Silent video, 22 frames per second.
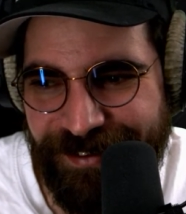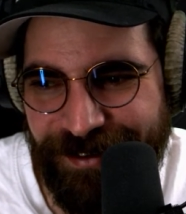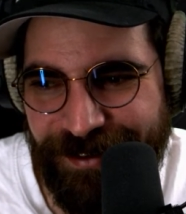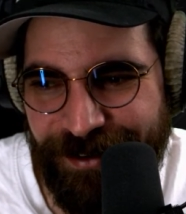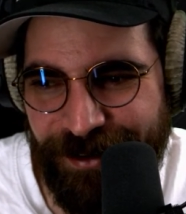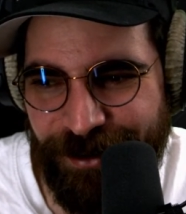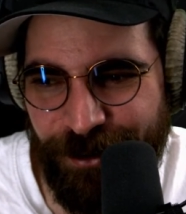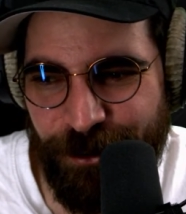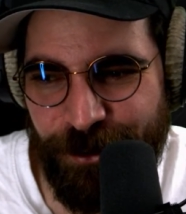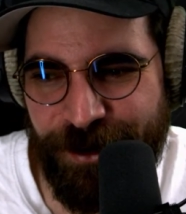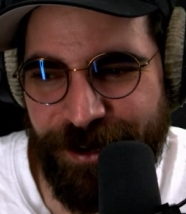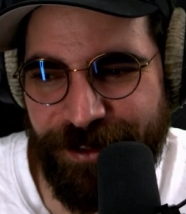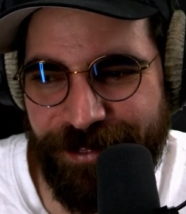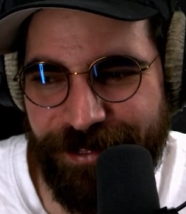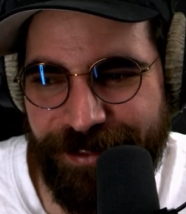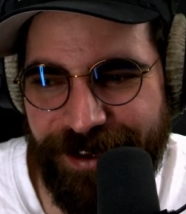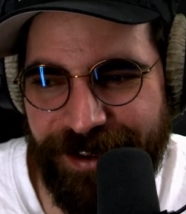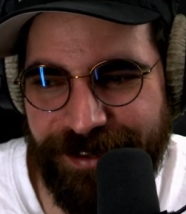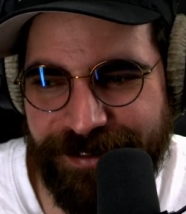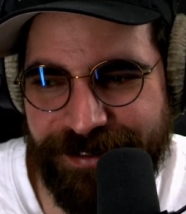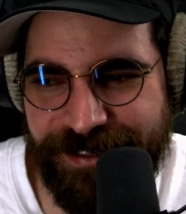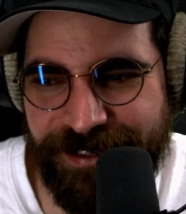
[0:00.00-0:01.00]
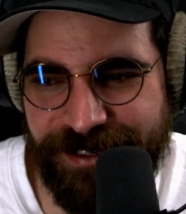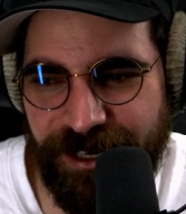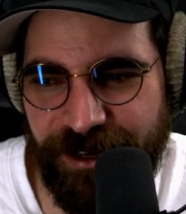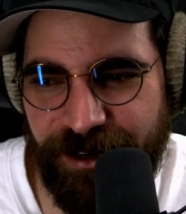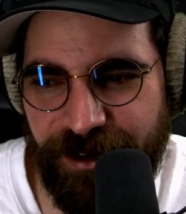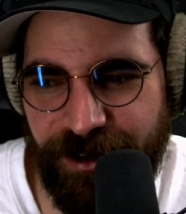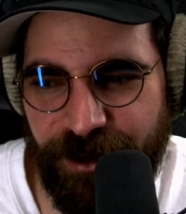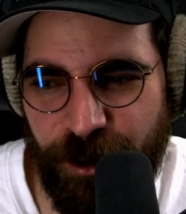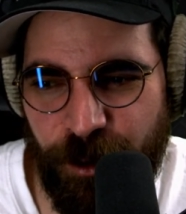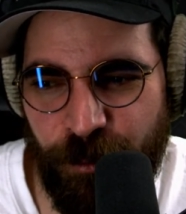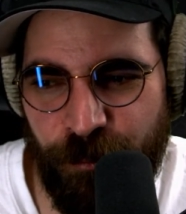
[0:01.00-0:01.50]
Look at that
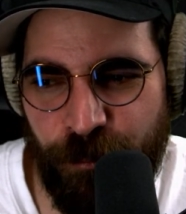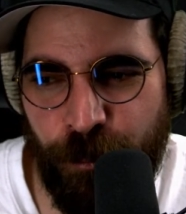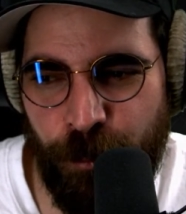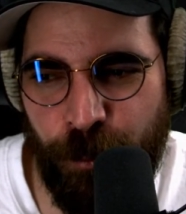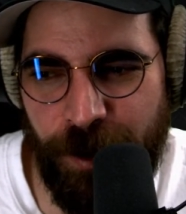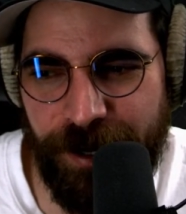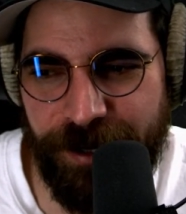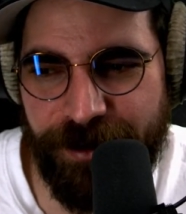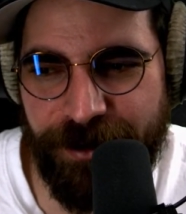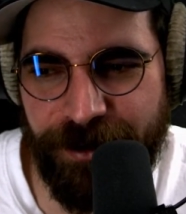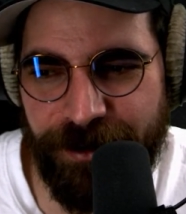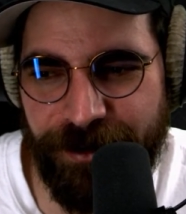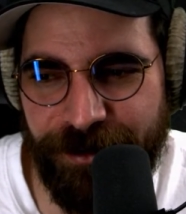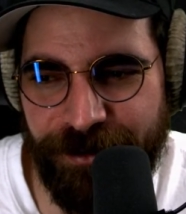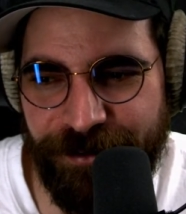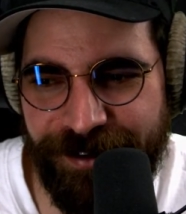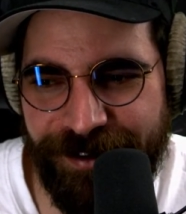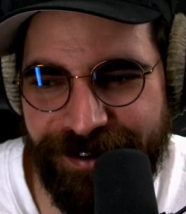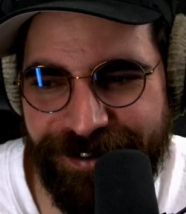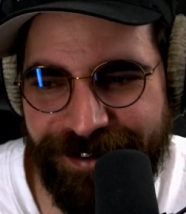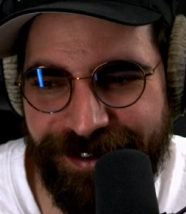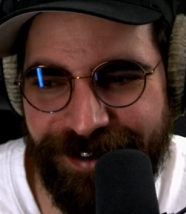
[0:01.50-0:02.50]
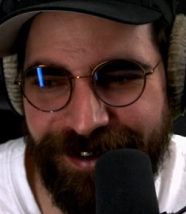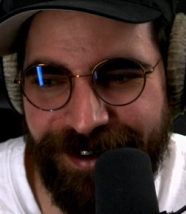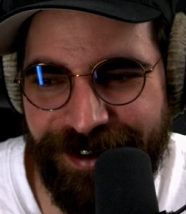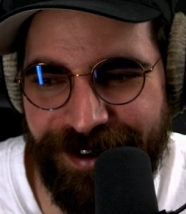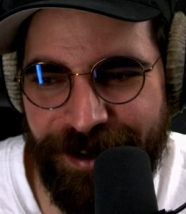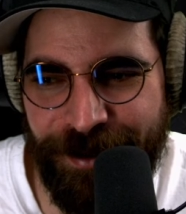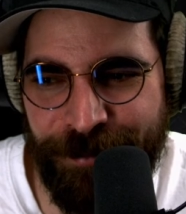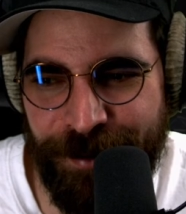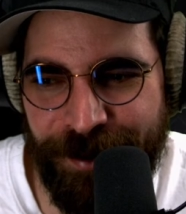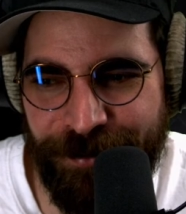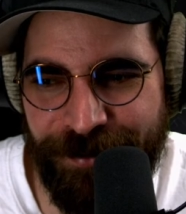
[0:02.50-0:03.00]
subtle off-white coloring.
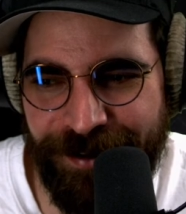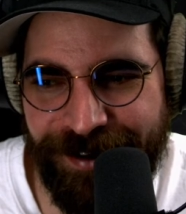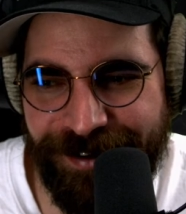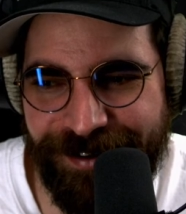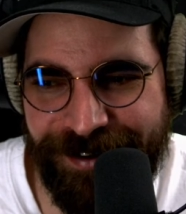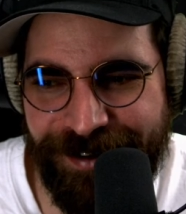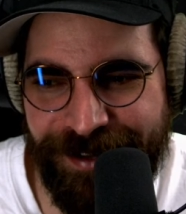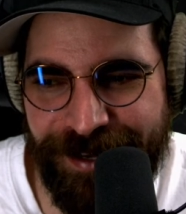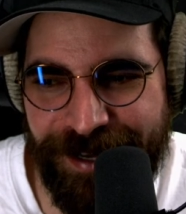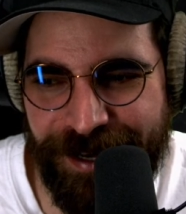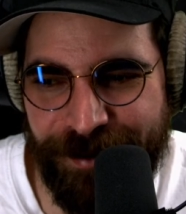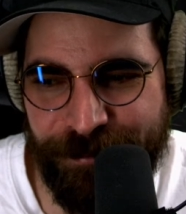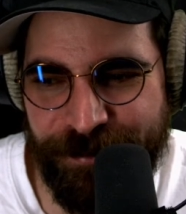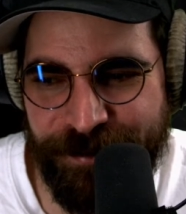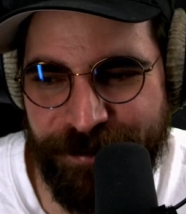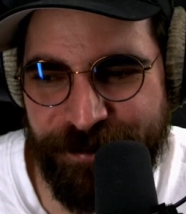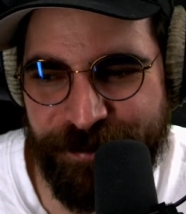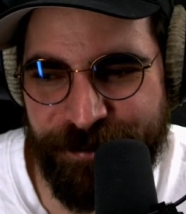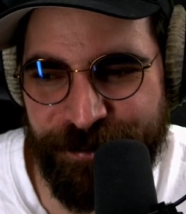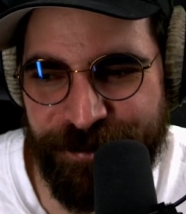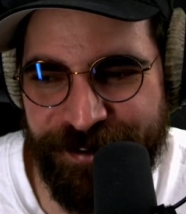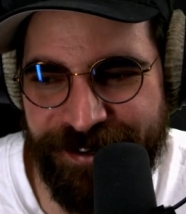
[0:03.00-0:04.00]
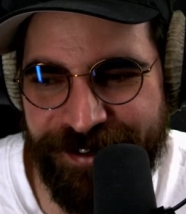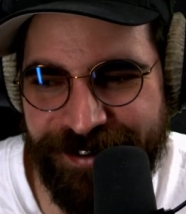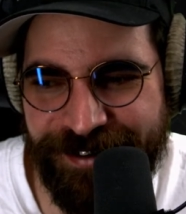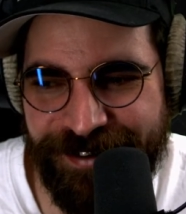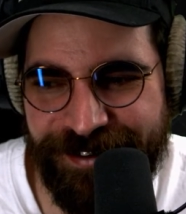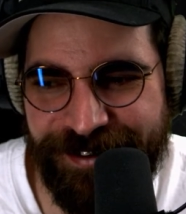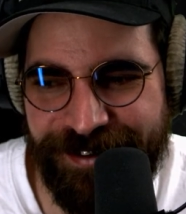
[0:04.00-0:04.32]
Yeah, am I right, Kneecap Destroyer?